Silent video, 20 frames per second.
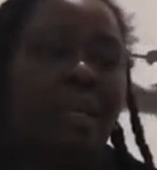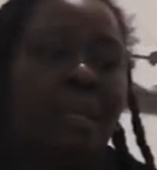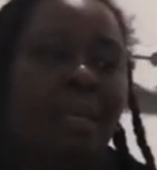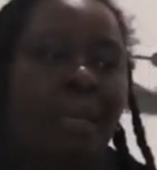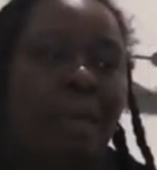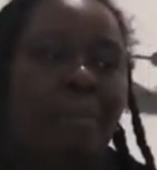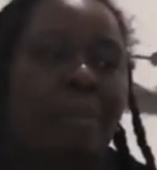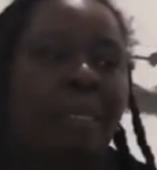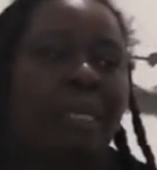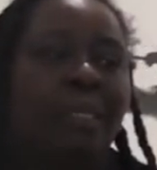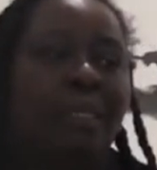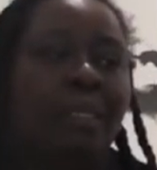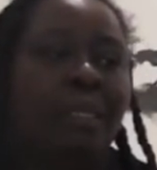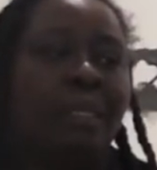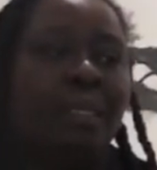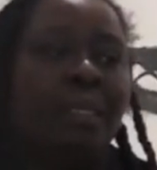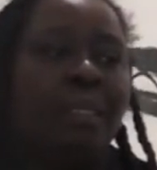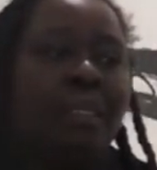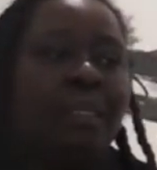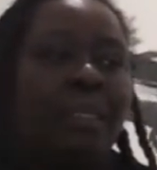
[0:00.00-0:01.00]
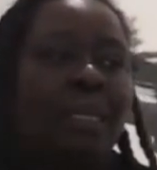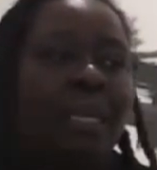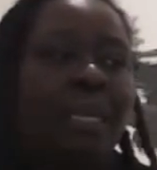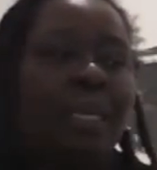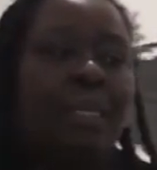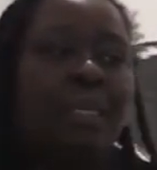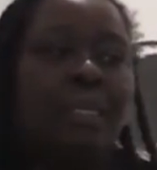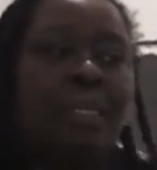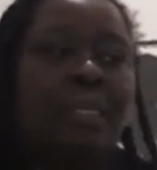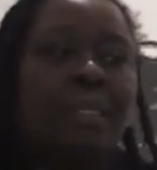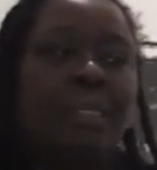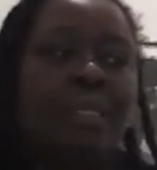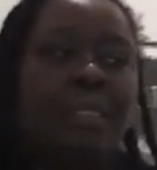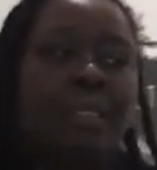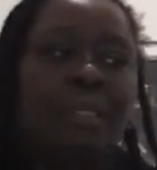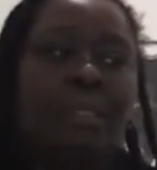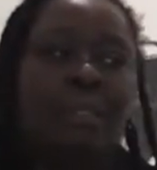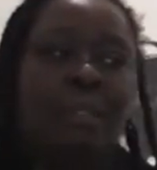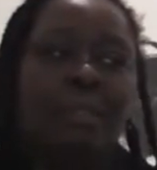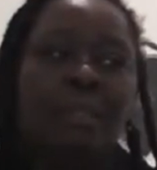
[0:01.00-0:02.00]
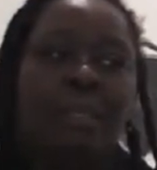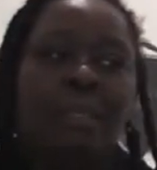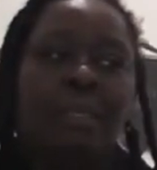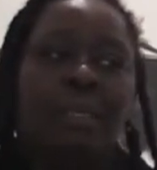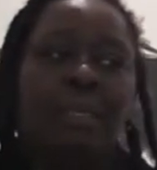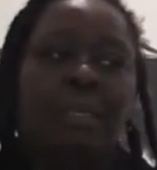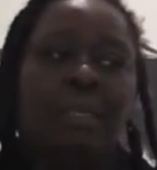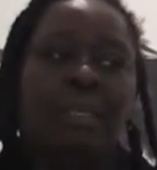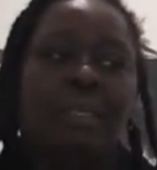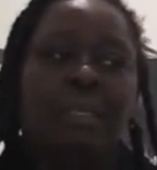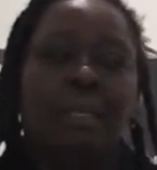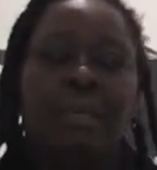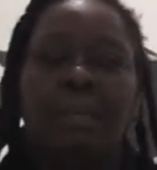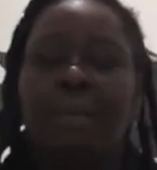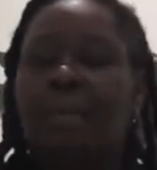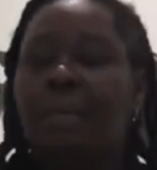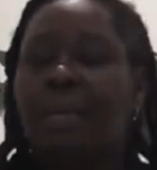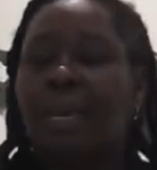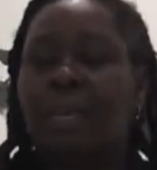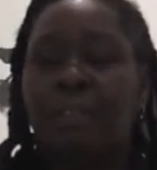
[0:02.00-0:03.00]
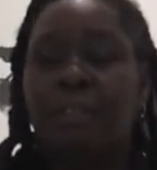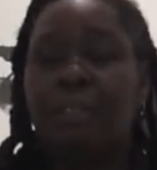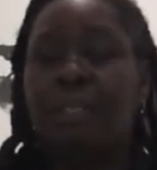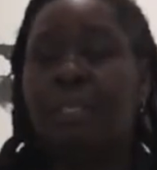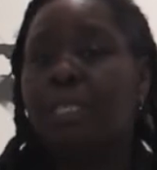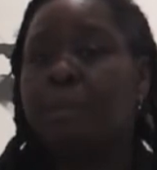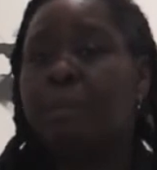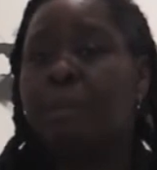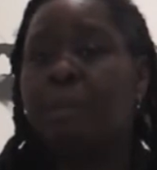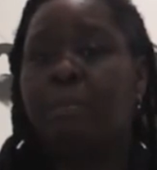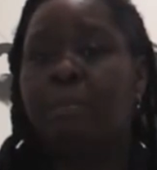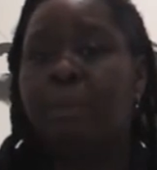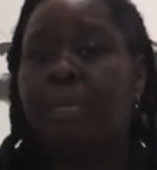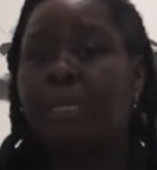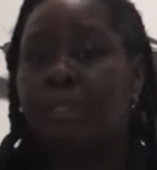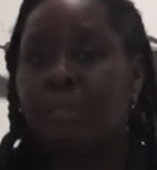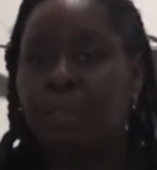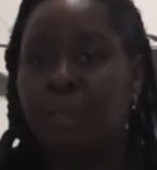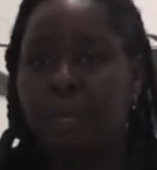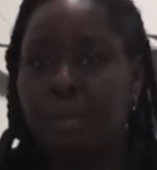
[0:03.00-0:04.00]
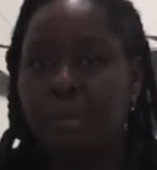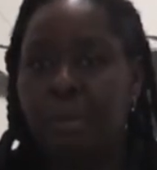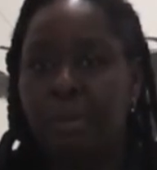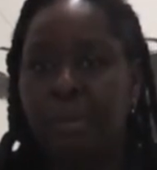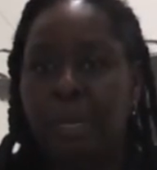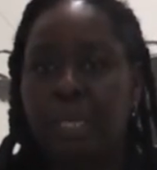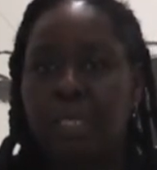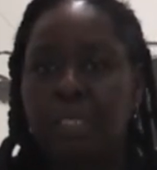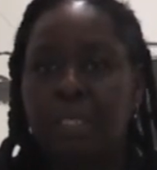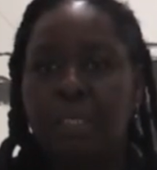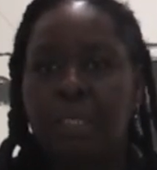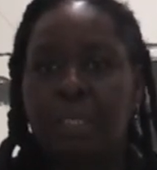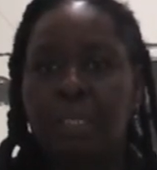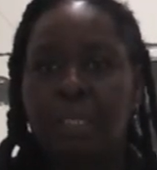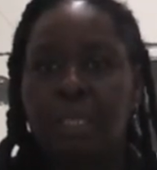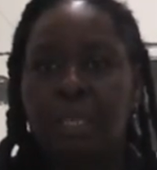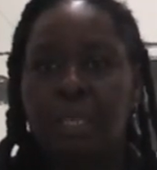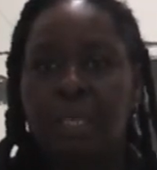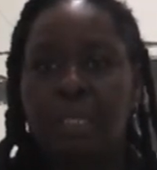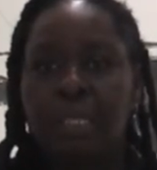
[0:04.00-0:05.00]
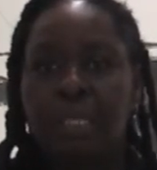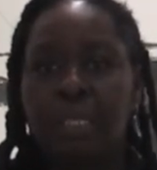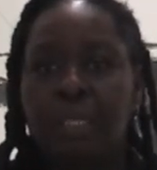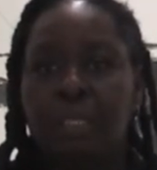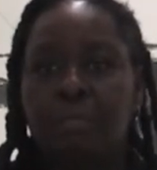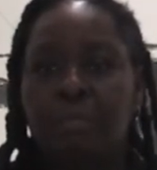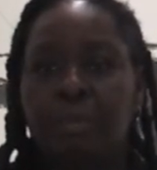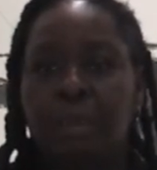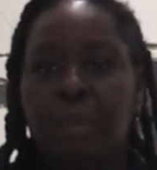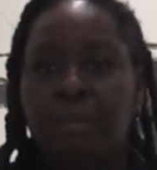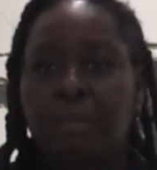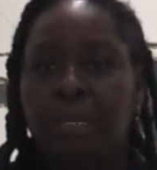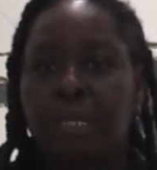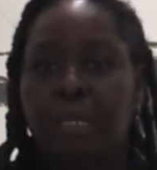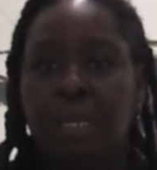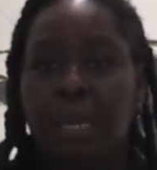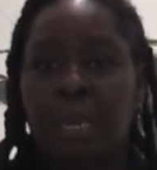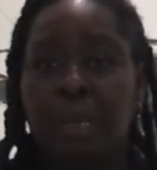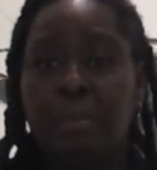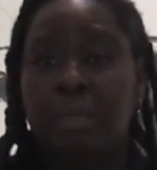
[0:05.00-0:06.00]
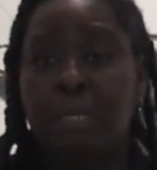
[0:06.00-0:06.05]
I mean, England is a country that's been built on immigration, you know, since Roman times,